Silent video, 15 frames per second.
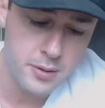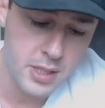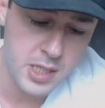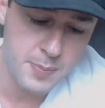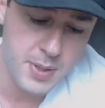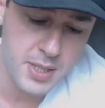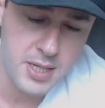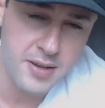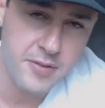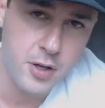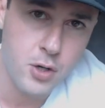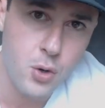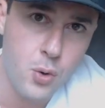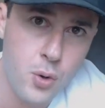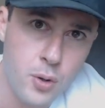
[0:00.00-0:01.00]
The
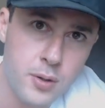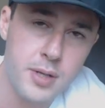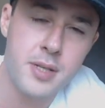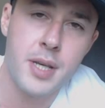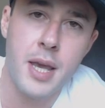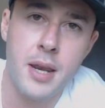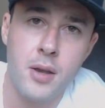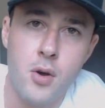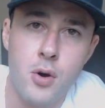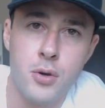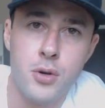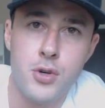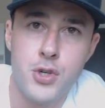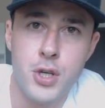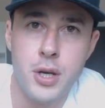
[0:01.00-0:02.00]
specific goal is getting all
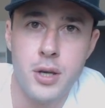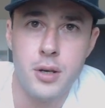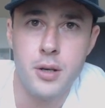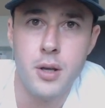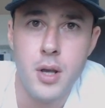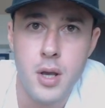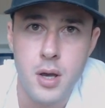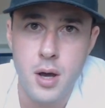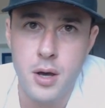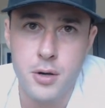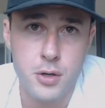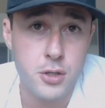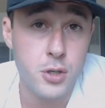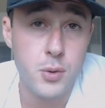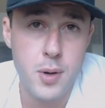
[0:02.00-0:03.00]
your shit
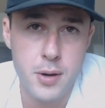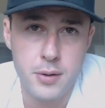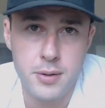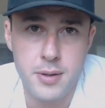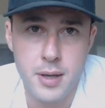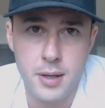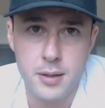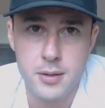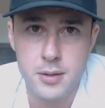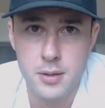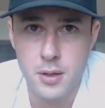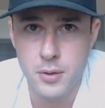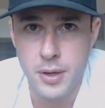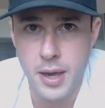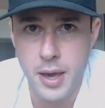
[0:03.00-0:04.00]
under 200 things,
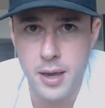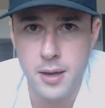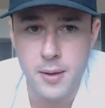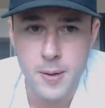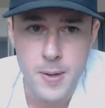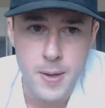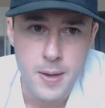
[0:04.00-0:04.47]
okay?